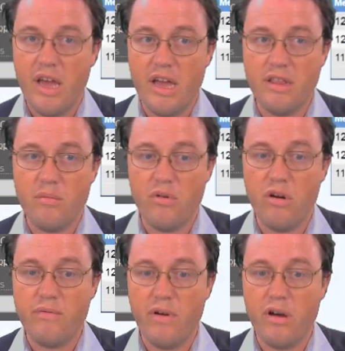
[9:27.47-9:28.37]
and the
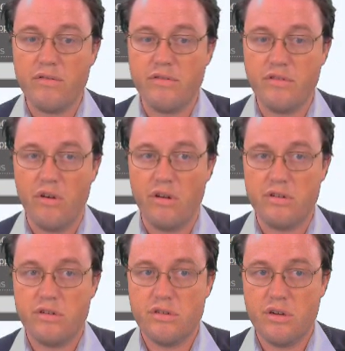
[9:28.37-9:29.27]
profile
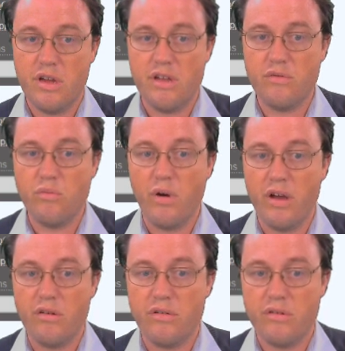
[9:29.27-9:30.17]
search as
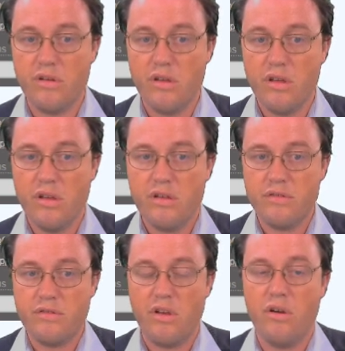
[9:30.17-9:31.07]
well.
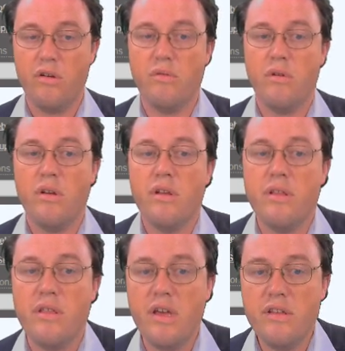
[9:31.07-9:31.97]
So
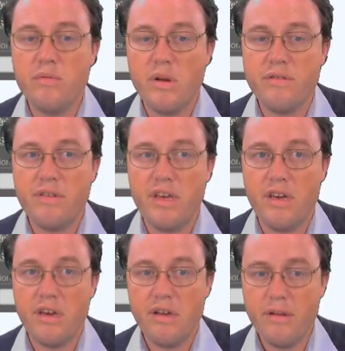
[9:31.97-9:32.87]
these ones
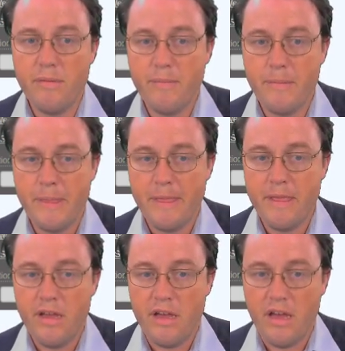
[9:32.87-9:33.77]
here
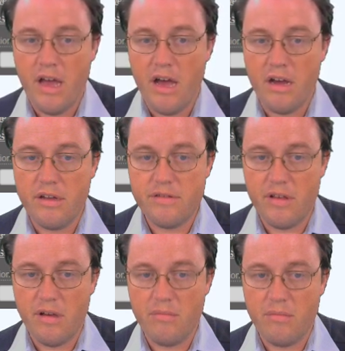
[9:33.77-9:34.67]
are
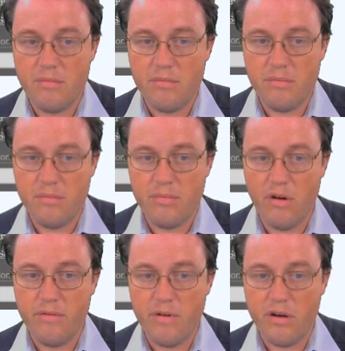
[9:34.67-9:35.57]
some
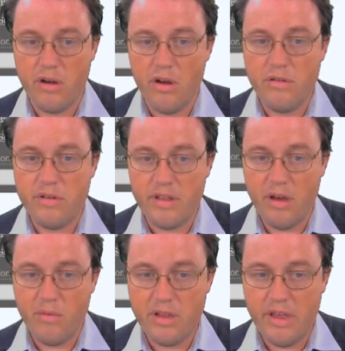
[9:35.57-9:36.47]
profile codes, and that
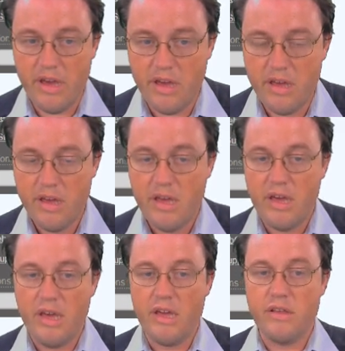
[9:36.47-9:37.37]
one there
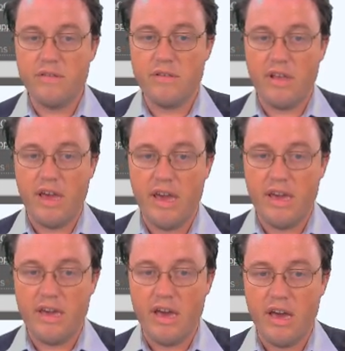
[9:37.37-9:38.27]
is
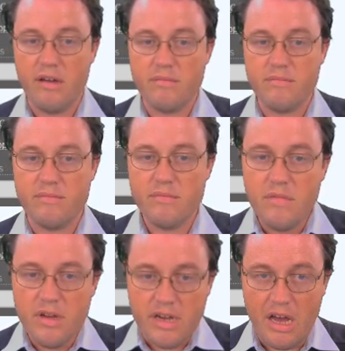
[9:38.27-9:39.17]
a
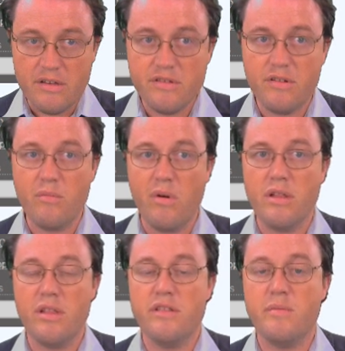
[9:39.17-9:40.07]
custom
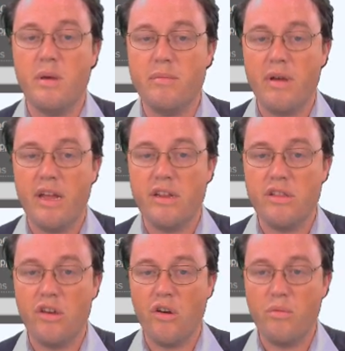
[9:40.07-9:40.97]
one that's been made in
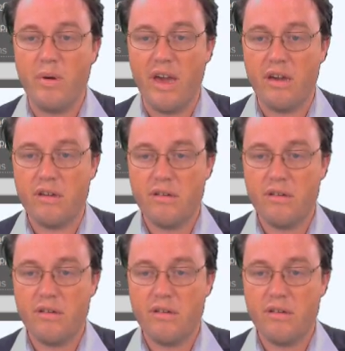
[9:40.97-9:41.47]
the OPAC.